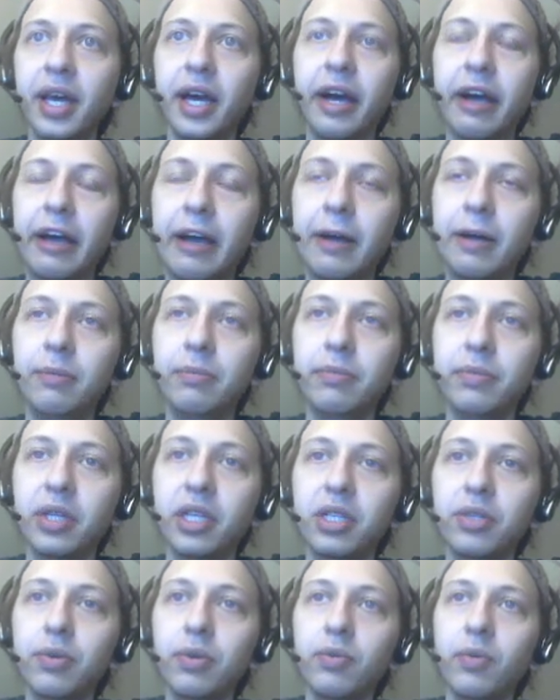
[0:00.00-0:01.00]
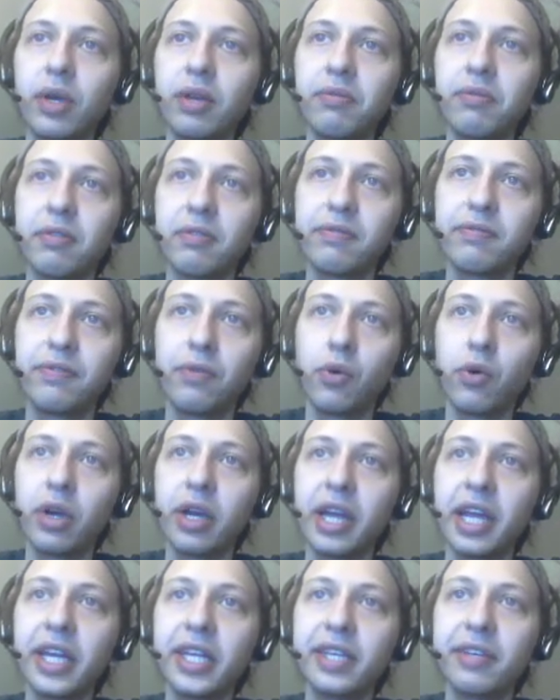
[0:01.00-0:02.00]
Um, this one went for
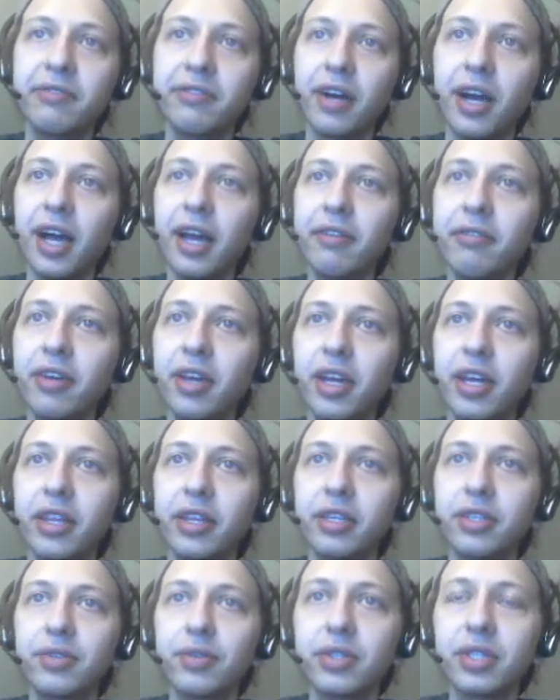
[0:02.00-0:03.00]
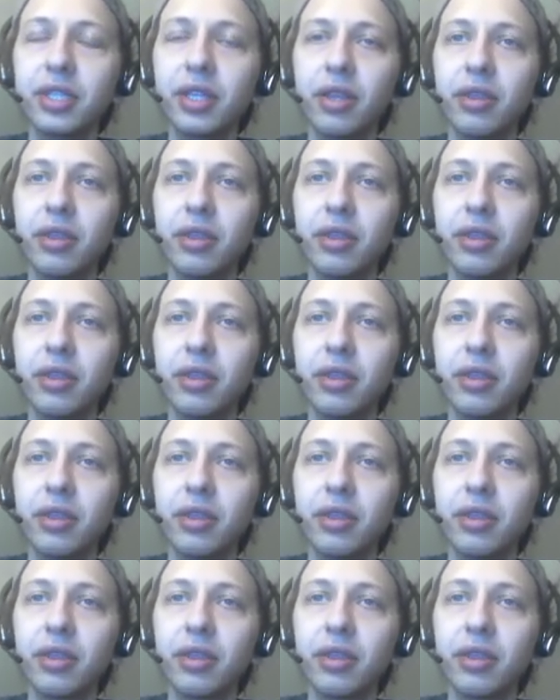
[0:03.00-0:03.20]
485. This was the